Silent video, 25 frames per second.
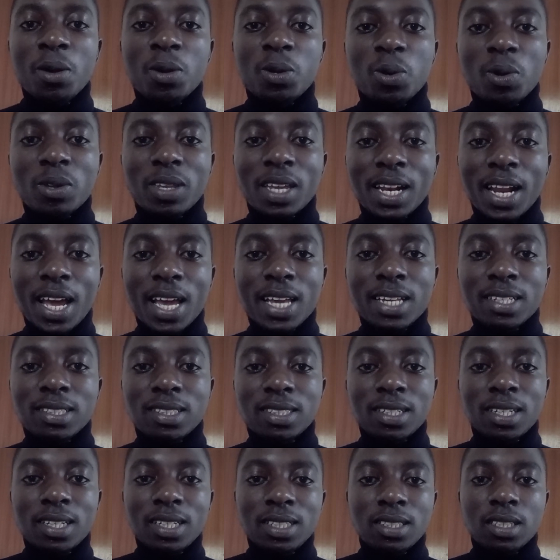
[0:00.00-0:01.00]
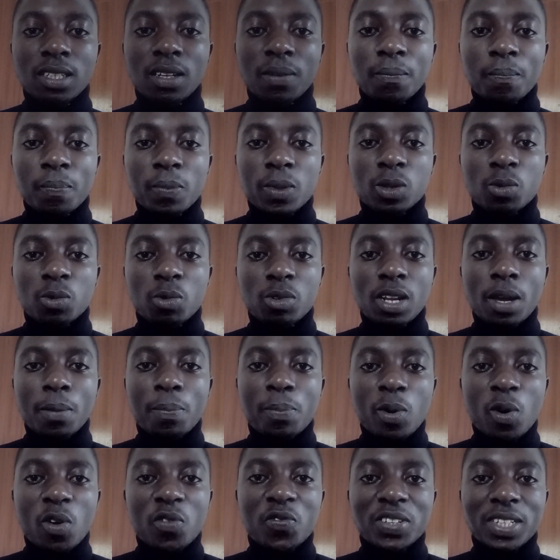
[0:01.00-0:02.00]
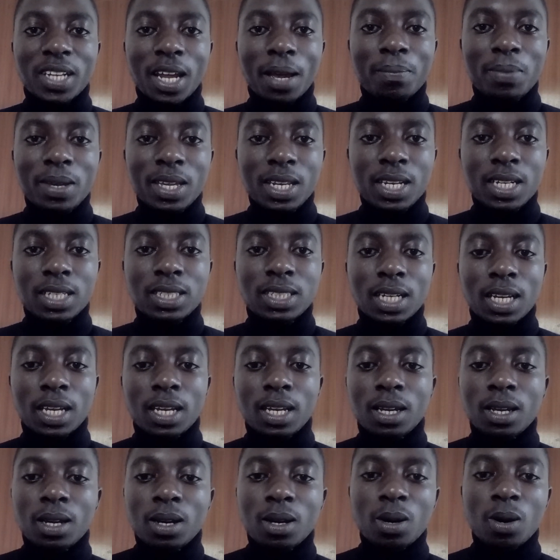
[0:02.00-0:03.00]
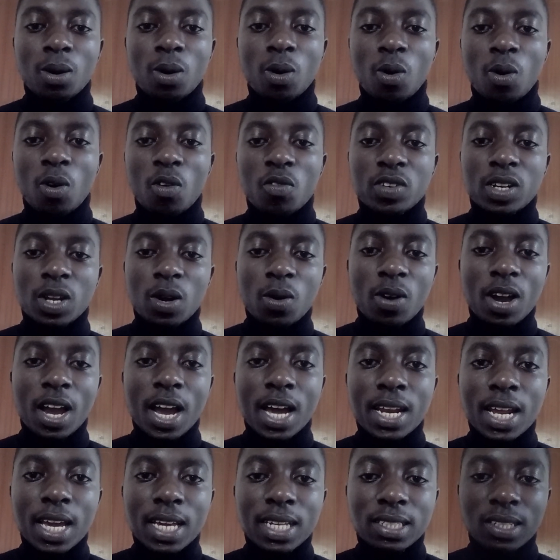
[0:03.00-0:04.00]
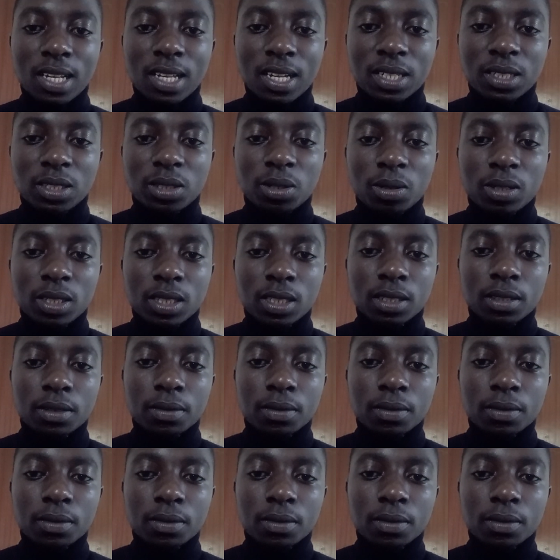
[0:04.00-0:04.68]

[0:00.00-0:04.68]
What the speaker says: Utilize it to the profitability of the organization.